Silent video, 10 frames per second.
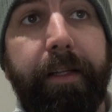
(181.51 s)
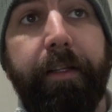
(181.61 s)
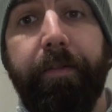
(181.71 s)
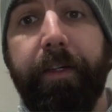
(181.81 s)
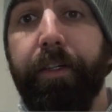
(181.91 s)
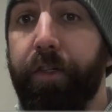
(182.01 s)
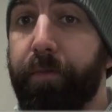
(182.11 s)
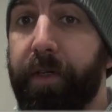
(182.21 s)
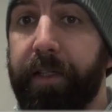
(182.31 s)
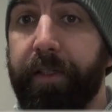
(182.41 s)
the event you do
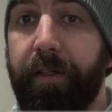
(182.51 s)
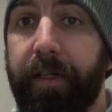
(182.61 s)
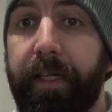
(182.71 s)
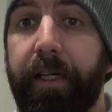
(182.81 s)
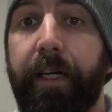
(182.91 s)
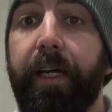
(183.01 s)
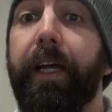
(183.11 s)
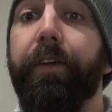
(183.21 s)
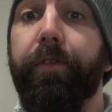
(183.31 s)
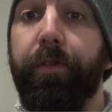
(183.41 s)
break the site,
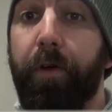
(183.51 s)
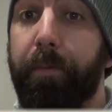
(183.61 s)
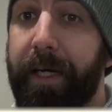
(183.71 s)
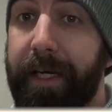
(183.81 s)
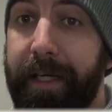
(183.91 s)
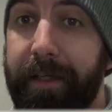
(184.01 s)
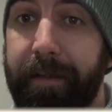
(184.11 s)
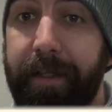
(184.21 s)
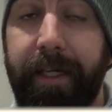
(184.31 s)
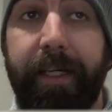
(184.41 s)
do not panic,
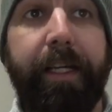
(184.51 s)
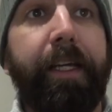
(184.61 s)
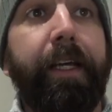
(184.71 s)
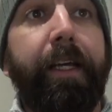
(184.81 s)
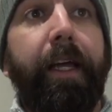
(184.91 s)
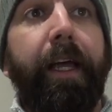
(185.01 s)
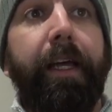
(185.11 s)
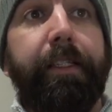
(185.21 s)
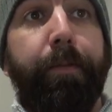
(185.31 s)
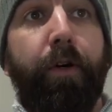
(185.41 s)
okay?
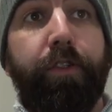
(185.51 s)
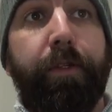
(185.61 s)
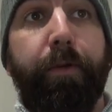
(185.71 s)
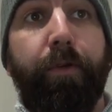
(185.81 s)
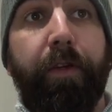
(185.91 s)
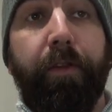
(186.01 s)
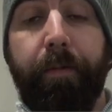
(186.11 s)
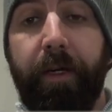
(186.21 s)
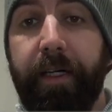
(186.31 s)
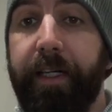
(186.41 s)
It's possible that the
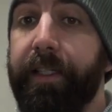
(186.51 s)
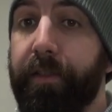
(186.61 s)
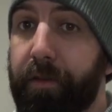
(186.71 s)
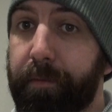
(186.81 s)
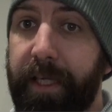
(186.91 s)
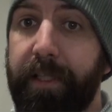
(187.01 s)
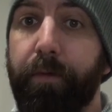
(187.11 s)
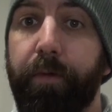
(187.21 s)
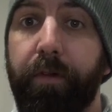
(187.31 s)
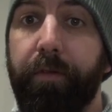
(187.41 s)
plugin isn't compatible
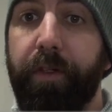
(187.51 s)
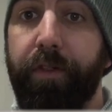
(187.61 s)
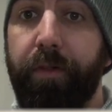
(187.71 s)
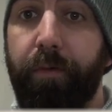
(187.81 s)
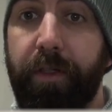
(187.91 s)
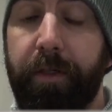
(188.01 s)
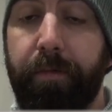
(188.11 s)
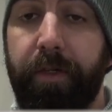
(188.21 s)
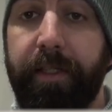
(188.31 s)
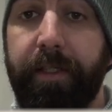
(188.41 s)
with your version of
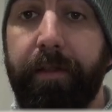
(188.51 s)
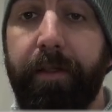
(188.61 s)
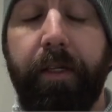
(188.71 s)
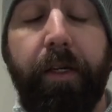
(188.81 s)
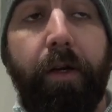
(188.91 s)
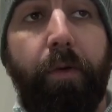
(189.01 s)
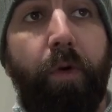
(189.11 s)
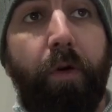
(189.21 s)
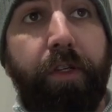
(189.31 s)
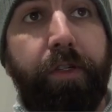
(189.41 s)
WordPress.
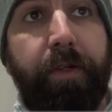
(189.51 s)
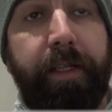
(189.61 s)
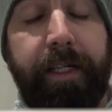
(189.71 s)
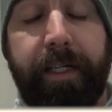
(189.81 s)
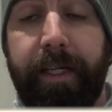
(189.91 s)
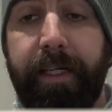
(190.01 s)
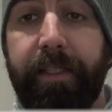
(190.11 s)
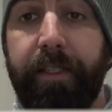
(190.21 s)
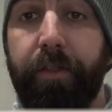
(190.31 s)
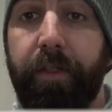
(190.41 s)
What you do in that
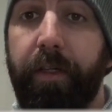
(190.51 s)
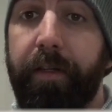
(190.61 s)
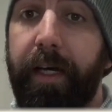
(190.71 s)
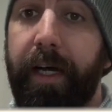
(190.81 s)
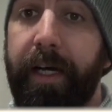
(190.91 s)
case is you can either